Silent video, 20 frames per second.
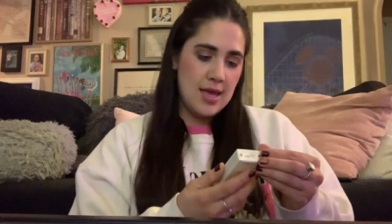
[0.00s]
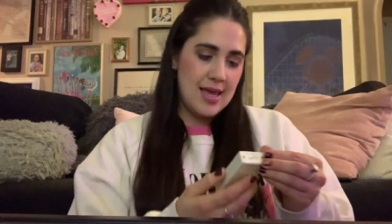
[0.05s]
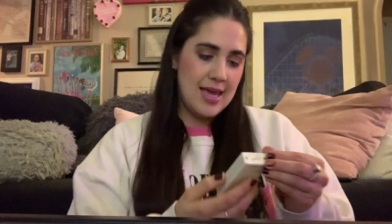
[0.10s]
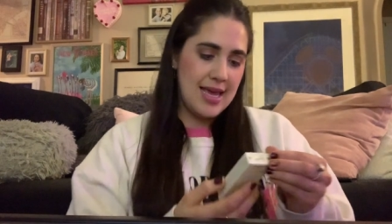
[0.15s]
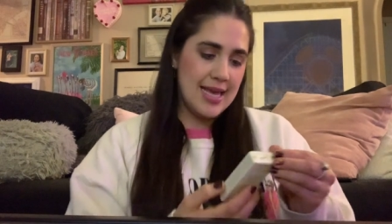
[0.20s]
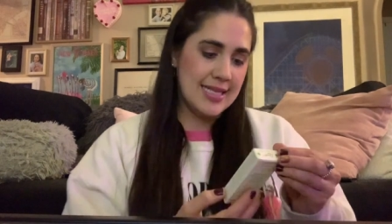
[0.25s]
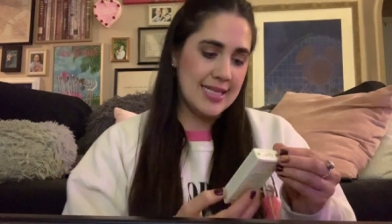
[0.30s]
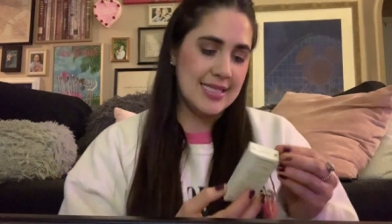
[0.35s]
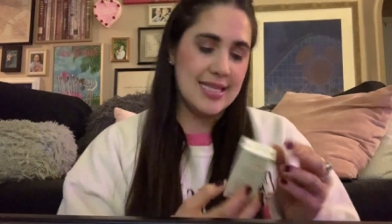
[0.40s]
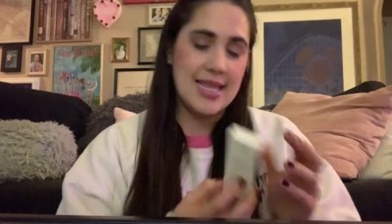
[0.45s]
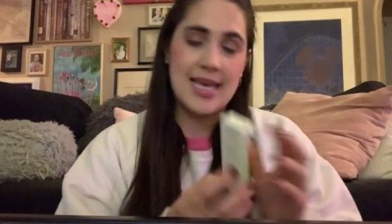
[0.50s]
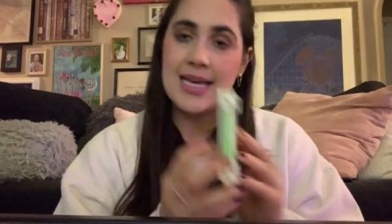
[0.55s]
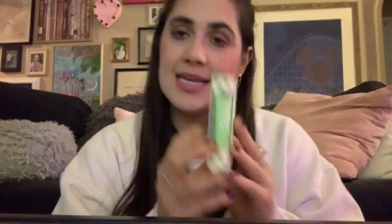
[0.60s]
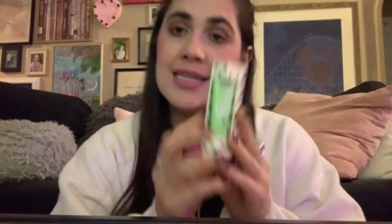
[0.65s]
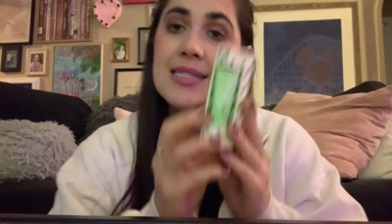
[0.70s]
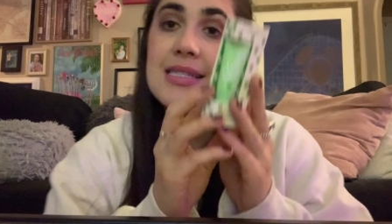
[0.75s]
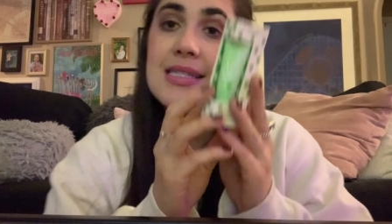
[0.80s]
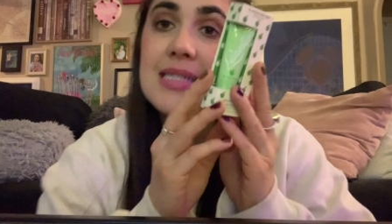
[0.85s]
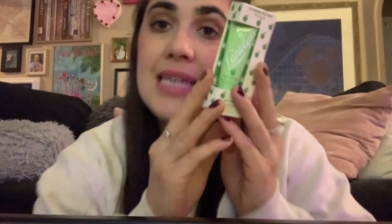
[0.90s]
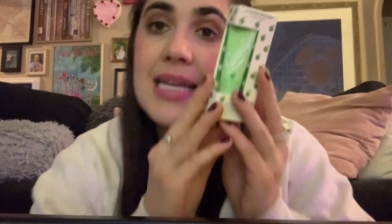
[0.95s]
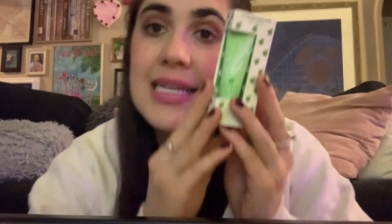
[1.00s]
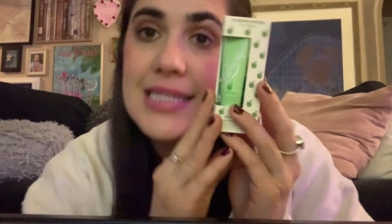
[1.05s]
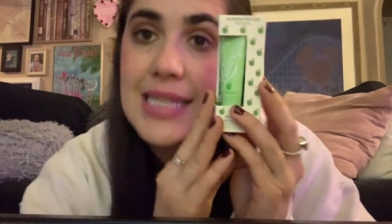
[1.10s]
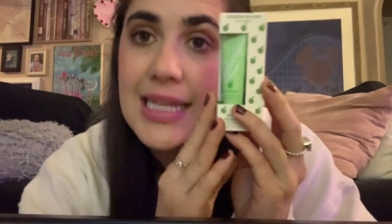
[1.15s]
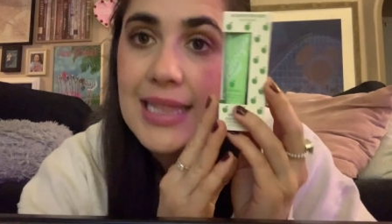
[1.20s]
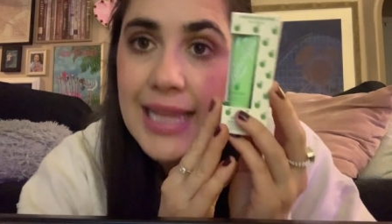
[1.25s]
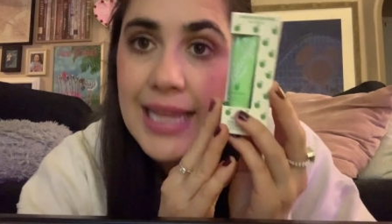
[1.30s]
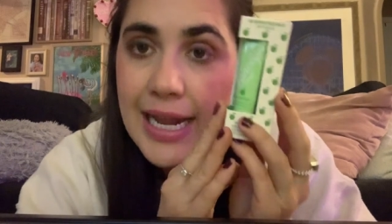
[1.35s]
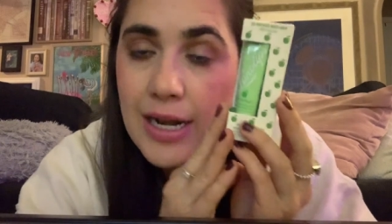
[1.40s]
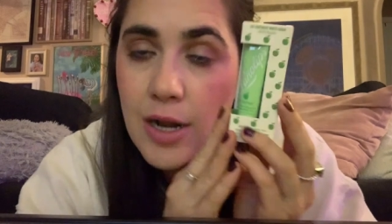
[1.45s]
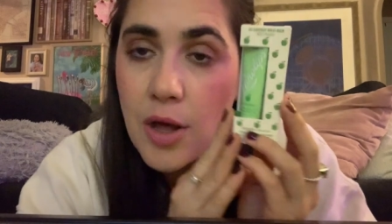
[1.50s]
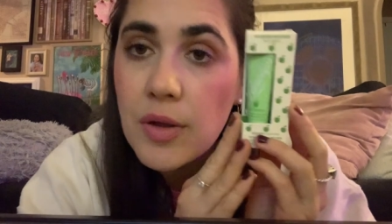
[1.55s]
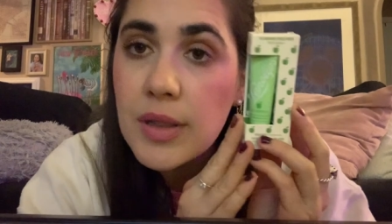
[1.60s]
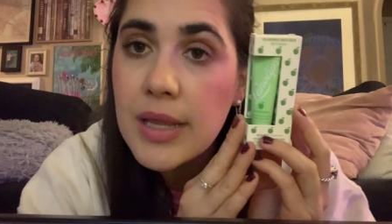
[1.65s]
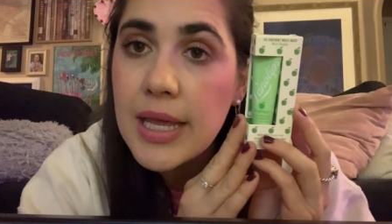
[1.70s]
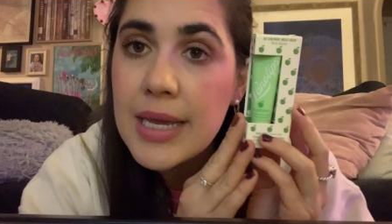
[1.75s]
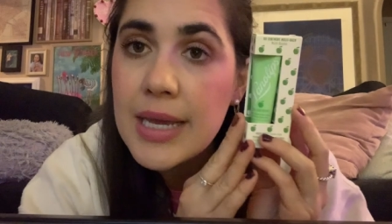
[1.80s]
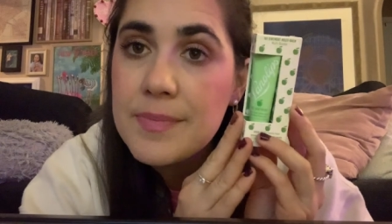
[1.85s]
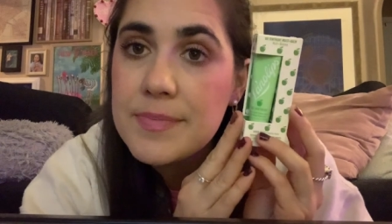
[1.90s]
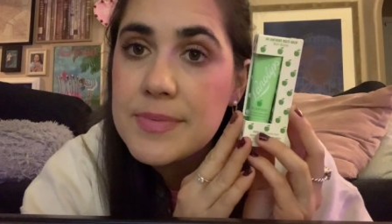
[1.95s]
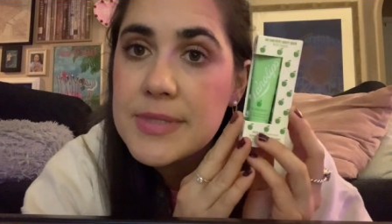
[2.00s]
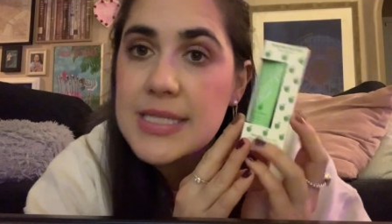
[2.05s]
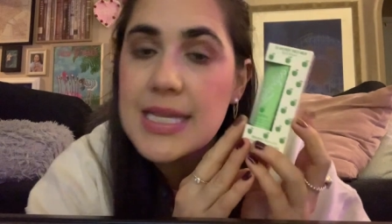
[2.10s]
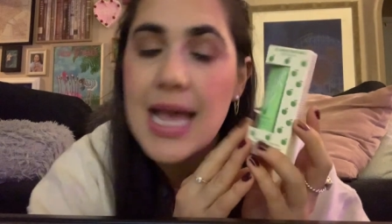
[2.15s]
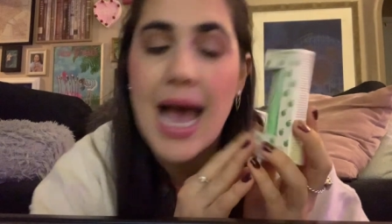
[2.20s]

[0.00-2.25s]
is this. It's Lanolips.